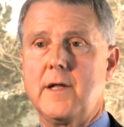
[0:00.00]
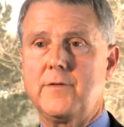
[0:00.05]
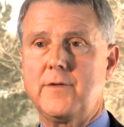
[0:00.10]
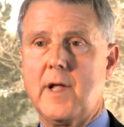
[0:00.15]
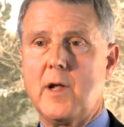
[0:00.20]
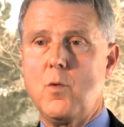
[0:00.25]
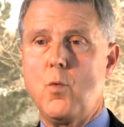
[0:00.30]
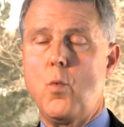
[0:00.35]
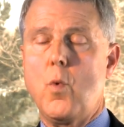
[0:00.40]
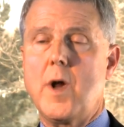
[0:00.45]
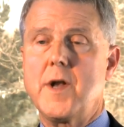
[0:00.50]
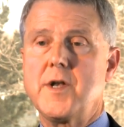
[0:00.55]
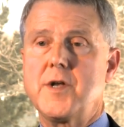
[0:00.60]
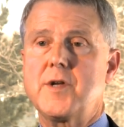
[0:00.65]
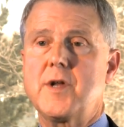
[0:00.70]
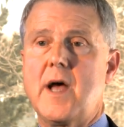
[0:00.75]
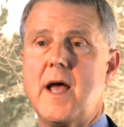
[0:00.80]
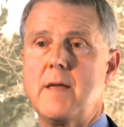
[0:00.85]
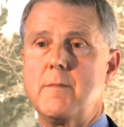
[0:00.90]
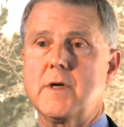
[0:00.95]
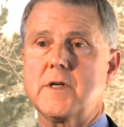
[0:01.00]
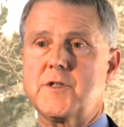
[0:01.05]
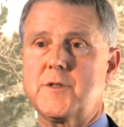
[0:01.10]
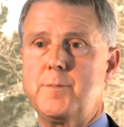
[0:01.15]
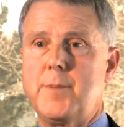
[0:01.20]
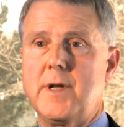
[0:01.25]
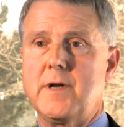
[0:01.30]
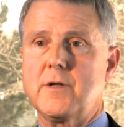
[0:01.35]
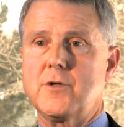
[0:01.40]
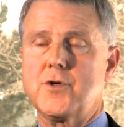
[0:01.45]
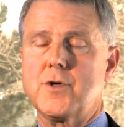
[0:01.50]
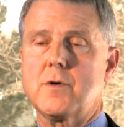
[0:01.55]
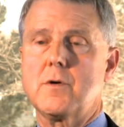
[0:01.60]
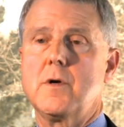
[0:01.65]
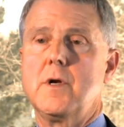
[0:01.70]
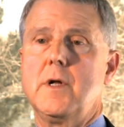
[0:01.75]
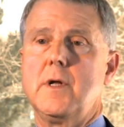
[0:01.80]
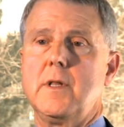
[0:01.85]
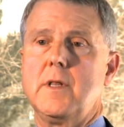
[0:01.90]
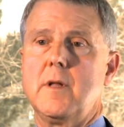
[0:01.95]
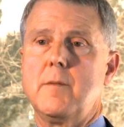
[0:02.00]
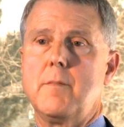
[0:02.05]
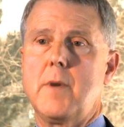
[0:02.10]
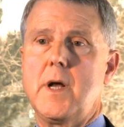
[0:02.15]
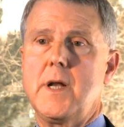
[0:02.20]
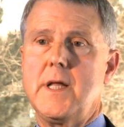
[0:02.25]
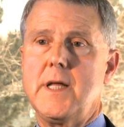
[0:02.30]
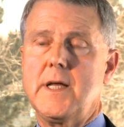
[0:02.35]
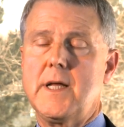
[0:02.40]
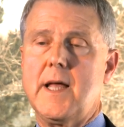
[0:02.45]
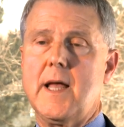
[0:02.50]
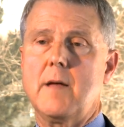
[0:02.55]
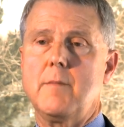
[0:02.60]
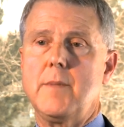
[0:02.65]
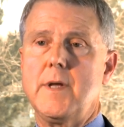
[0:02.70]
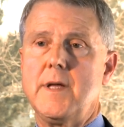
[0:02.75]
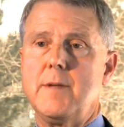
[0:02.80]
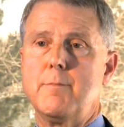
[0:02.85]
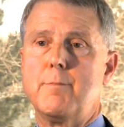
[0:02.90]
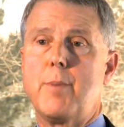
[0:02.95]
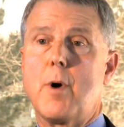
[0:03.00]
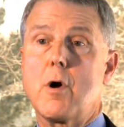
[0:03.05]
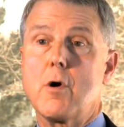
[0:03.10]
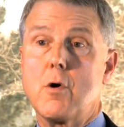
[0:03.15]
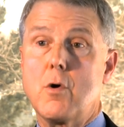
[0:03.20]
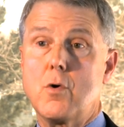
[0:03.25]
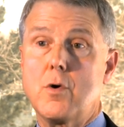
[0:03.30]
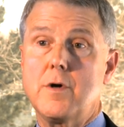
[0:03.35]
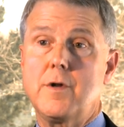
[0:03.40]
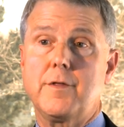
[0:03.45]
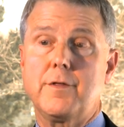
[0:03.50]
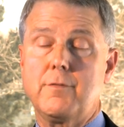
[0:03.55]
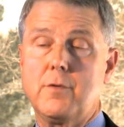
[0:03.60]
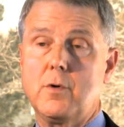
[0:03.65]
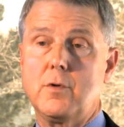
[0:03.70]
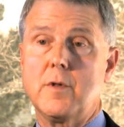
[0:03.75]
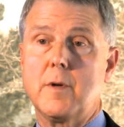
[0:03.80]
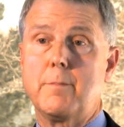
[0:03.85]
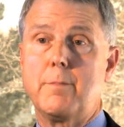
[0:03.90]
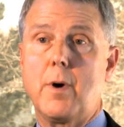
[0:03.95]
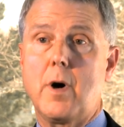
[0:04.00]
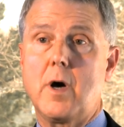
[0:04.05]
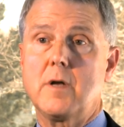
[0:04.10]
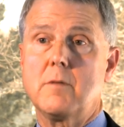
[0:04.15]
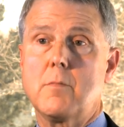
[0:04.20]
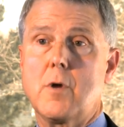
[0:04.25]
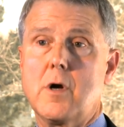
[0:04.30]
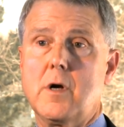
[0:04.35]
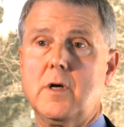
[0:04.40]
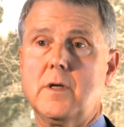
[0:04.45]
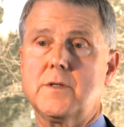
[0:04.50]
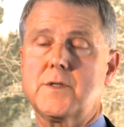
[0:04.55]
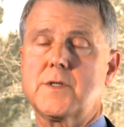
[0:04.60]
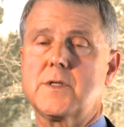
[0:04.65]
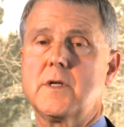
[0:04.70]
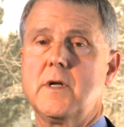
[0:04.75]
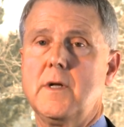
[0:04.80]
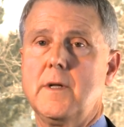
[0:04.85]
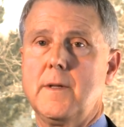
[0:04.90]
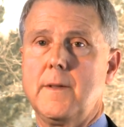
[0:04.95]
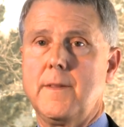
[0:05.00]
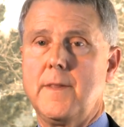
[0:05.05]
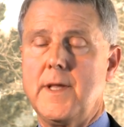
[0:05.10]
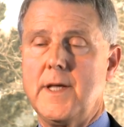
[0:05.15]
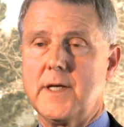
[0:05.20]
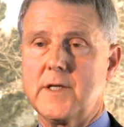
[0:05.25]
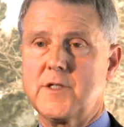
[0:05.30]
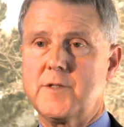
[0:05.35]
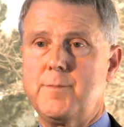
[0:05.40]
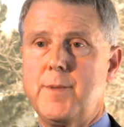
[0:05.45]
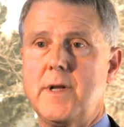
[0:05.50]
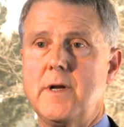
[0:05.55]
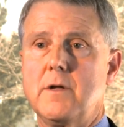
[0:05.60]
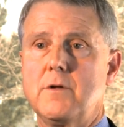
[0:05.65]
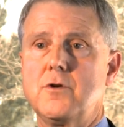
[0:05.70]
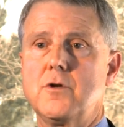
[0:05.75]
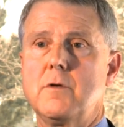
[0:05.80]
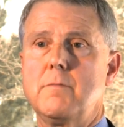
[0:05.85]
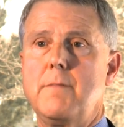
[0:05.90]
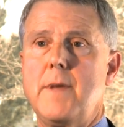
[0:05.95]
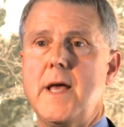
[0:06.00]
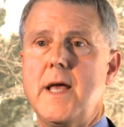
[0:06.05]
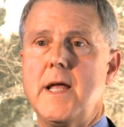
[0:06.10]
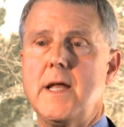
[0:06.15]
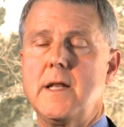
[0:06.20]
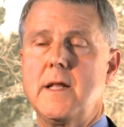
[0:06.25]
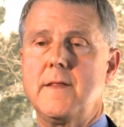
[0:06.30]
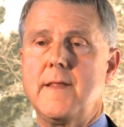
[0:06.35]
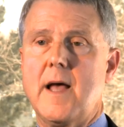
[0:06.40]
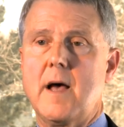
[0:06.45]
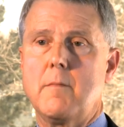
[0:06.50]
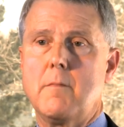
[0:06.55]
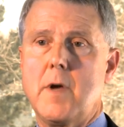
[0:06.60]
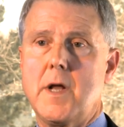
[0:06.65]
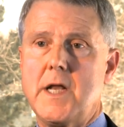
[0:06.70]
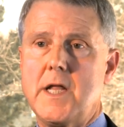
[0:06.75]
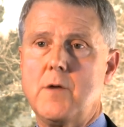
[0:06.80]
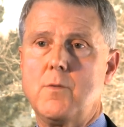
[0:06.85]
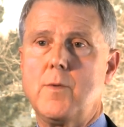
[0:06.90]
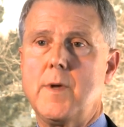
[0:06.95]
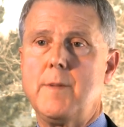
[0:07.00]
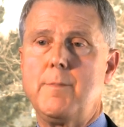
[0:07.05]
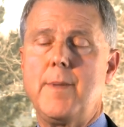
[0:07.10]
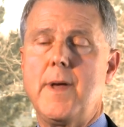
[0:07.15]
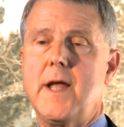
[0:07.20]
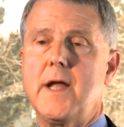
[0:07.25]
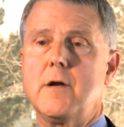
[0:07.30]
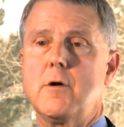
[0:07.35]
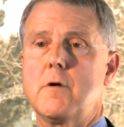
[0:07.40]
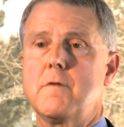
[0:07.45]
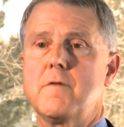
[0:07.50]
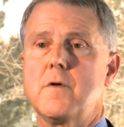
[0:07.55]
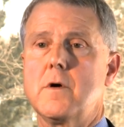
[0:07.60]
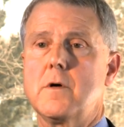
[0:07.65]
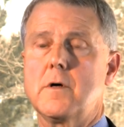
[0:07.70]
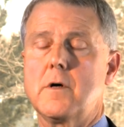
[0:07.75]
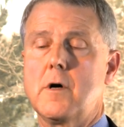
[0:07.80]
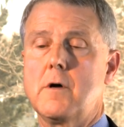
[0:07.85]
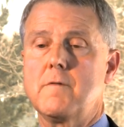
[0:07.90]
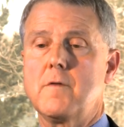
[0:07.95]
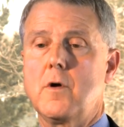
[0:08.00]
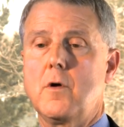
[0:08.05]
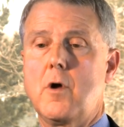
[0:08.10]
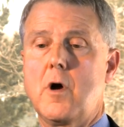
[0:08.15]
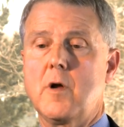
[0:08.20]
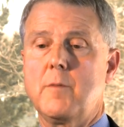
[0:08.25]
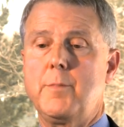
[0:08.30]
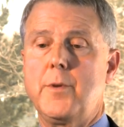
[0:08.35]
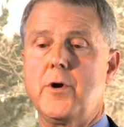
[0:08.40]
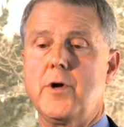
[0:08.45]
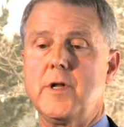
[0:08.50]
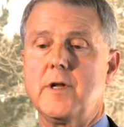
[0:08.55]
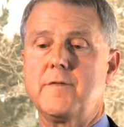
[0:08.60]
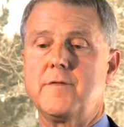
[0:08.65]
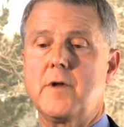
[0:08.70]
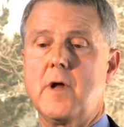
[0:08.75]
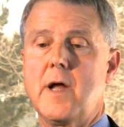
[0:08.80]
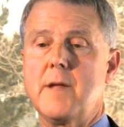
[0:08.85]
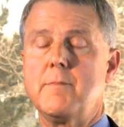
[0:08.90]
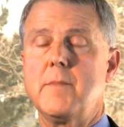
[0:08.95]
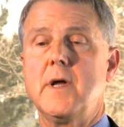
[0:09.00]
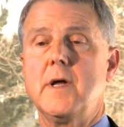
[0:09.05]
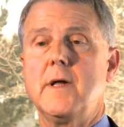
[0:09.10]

is a one-time expenditure. The money can be borrowed through the bond markets, the expenditure made, and that money repaid over, over a long period of time.